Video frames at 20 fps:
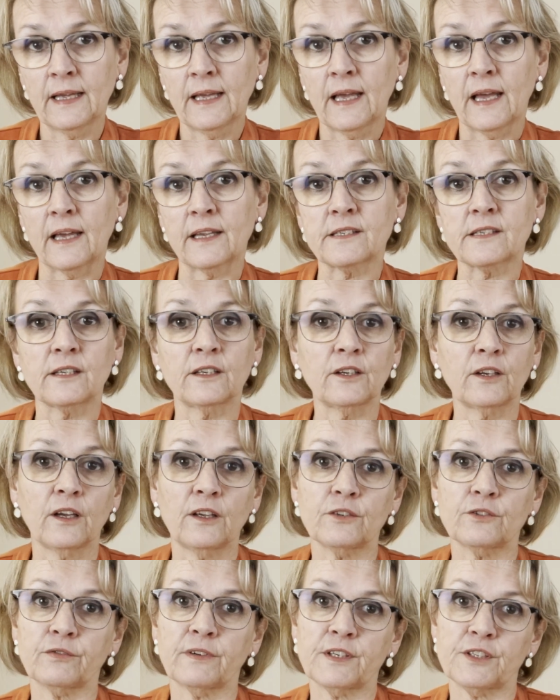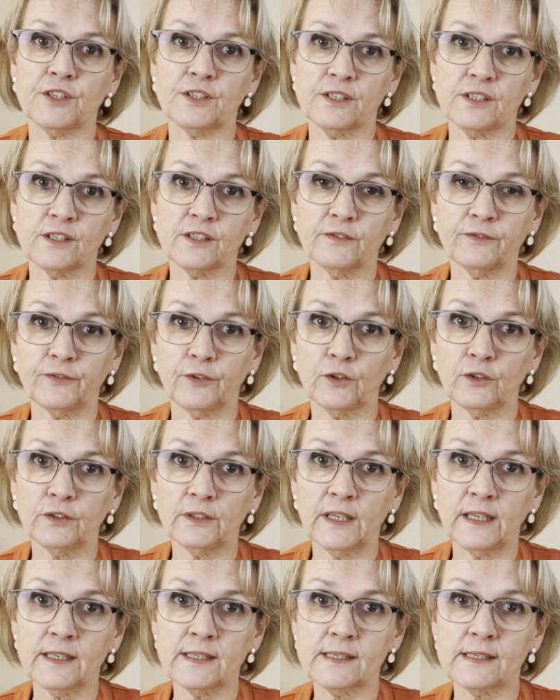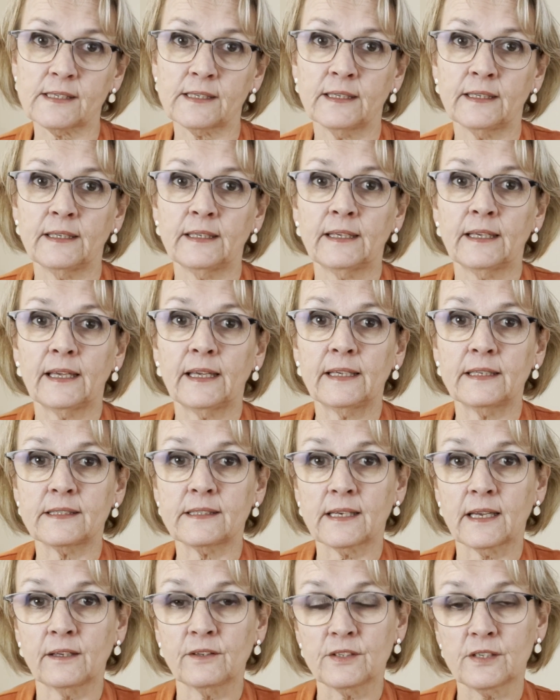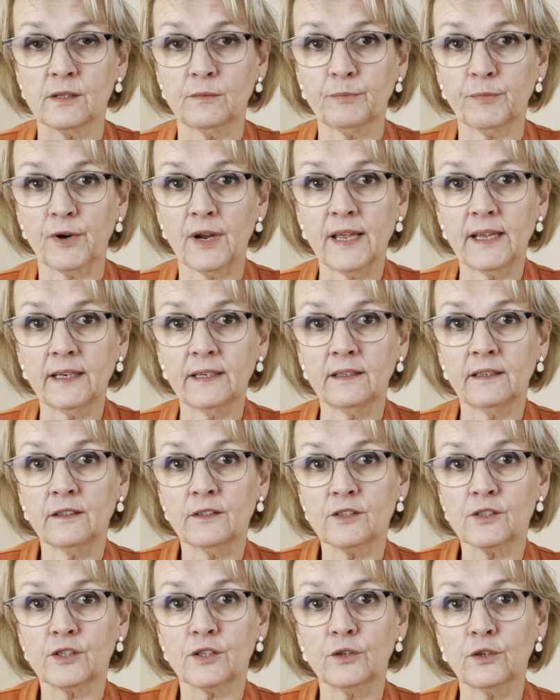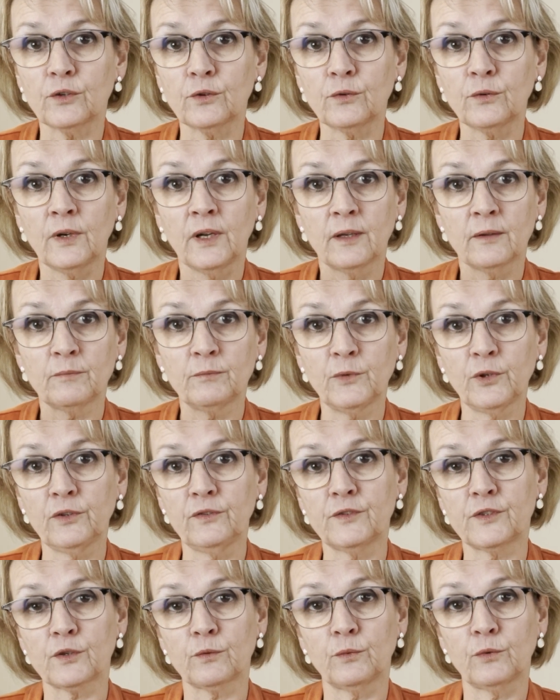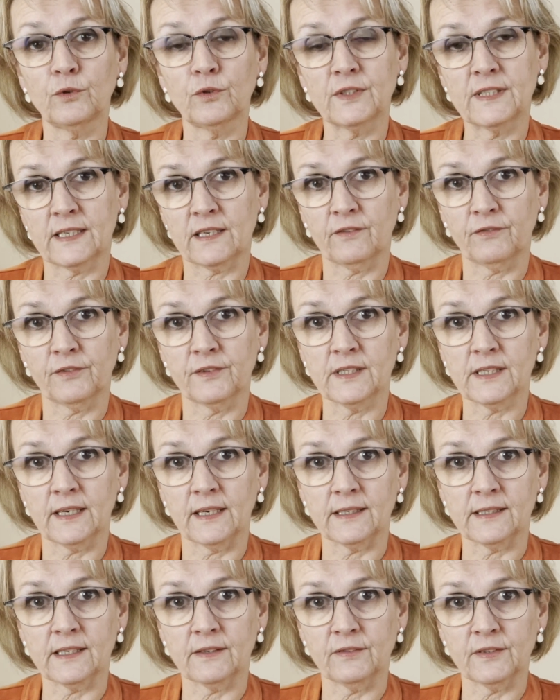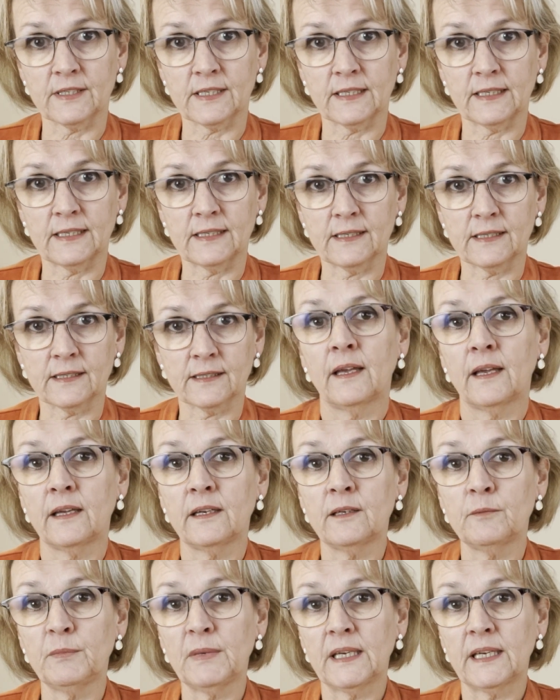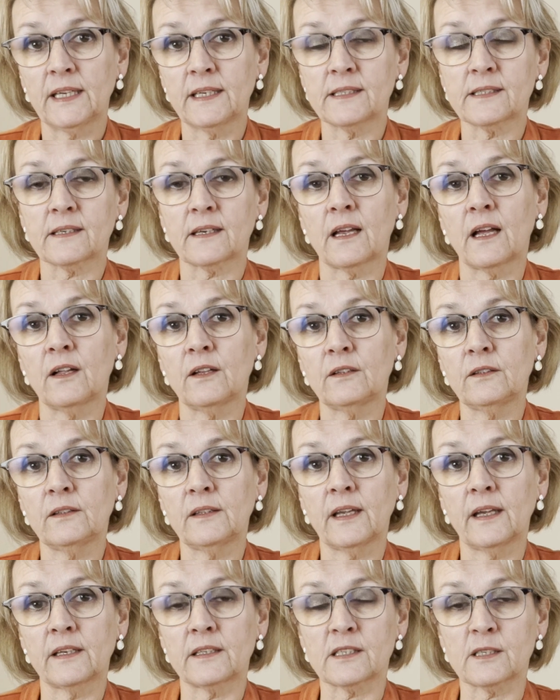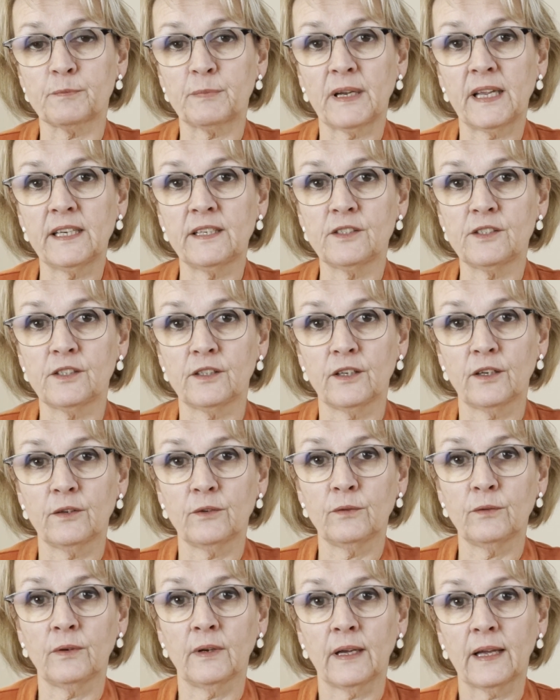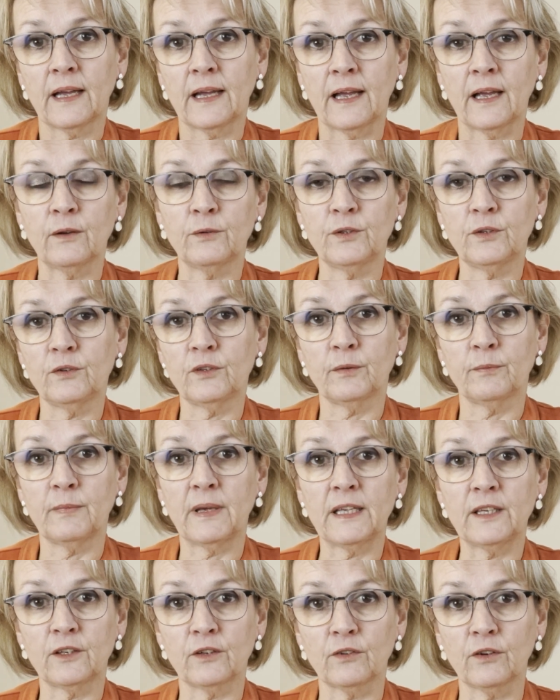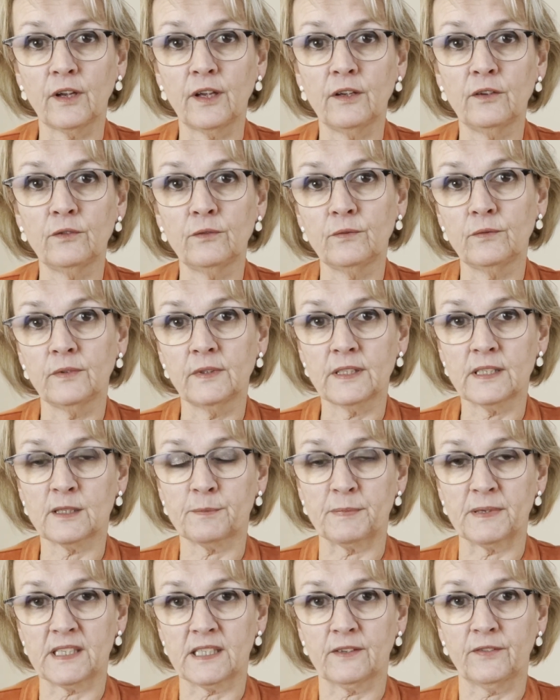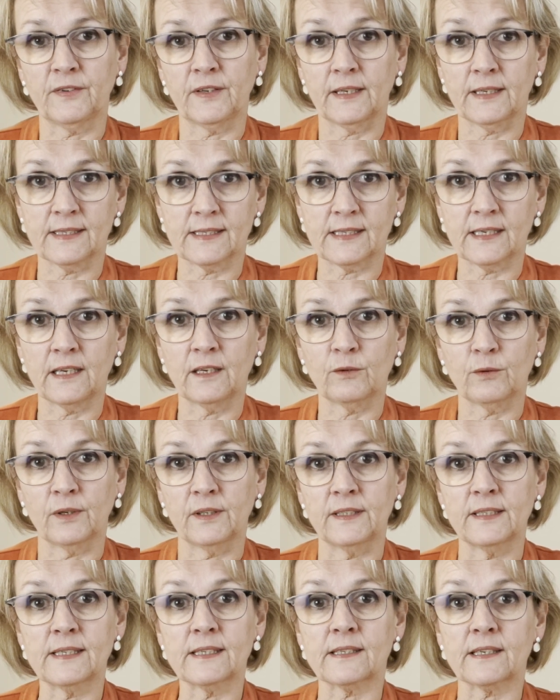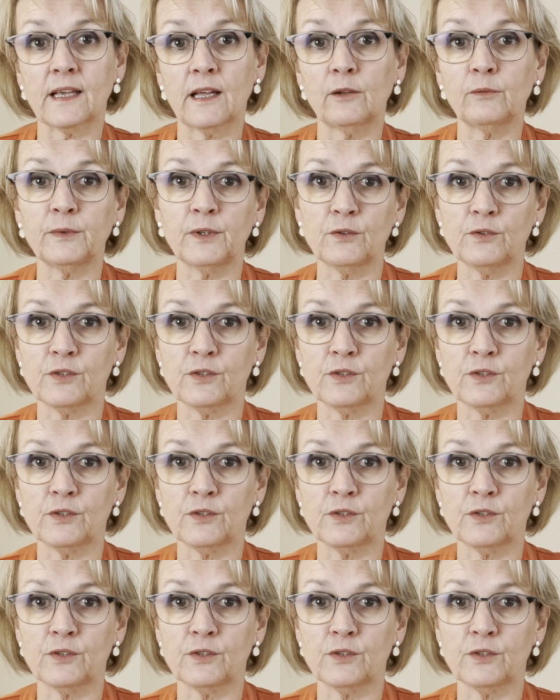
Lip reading: As the gut registers fullness, it tells the brain to move towards different activities. In a minute, I'll explain to you how you can make your own specific sequence to help you